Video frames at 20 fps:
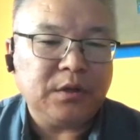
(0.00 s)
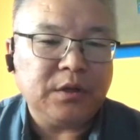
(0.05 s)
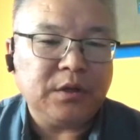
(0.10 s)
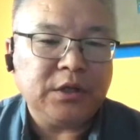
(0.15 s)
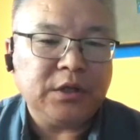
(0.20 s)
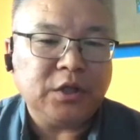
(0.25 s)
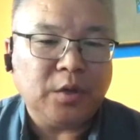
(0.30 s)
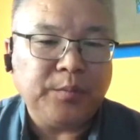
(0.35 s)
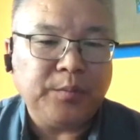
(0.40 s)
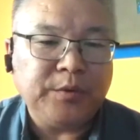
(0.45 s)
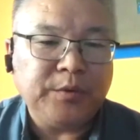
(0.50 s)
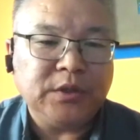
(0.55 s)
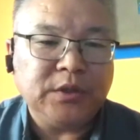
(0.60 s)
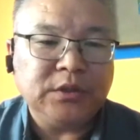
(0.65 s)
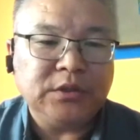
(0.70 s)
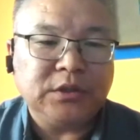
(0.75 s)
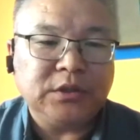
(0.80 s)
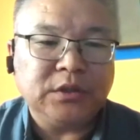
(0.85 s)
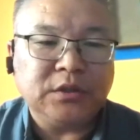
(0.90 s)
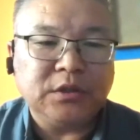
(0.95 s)

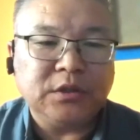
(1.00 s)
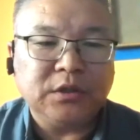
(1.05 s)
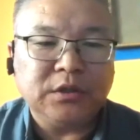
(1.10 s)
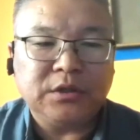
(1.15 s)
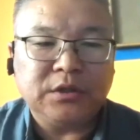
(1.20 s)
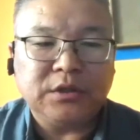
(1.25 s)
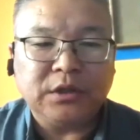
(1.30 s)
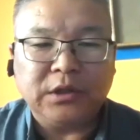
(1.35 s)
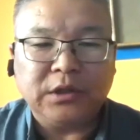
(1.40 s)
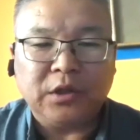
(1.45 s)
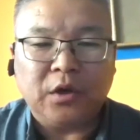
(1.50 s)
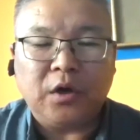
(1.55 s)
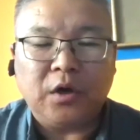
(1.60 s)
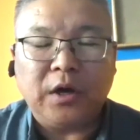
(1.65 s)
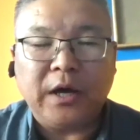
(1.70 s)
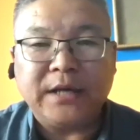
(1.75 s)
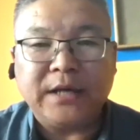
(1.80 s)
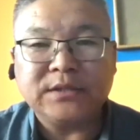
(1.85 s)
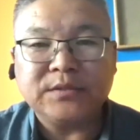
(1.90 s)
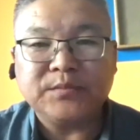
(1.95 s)
adopting the law
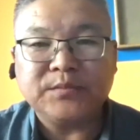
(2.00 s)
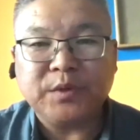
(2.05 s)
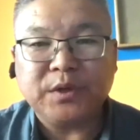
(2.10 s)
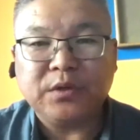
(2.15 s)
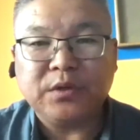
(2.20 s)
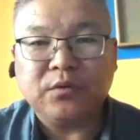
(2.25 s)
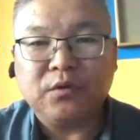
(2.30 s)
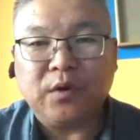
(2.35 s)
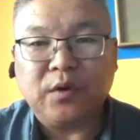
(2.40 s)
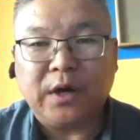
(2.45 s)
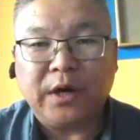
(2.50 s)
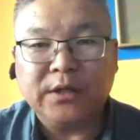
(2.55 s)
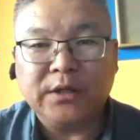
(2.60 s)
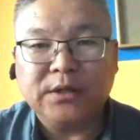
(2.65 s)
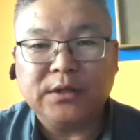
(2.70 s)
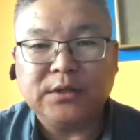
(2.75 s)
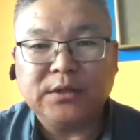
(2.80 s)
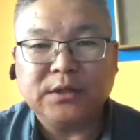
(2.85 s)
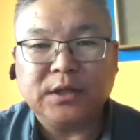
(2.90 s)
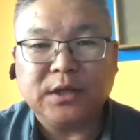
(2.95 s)
has been
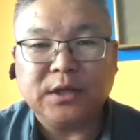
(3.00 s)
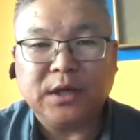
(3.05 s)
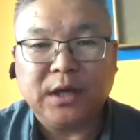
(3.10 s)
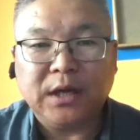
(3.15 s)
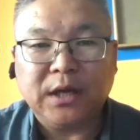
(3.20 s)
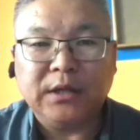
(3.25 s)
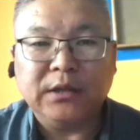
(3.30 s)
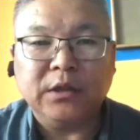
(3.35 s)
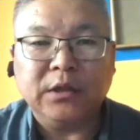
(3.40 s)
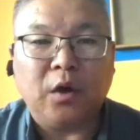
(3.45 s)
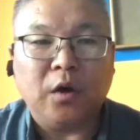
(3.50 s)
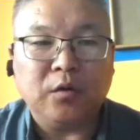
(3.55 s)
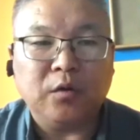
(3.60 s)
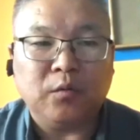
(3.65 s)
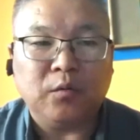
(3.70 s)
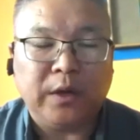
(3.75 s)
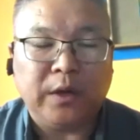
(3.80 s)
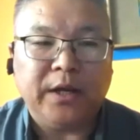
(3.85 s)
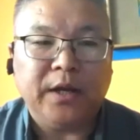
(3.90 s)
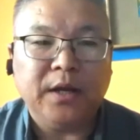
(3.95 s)
quite a
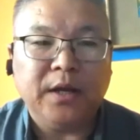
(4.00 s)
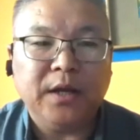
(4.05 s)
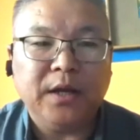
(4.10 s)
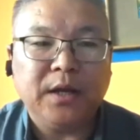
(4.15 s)
long one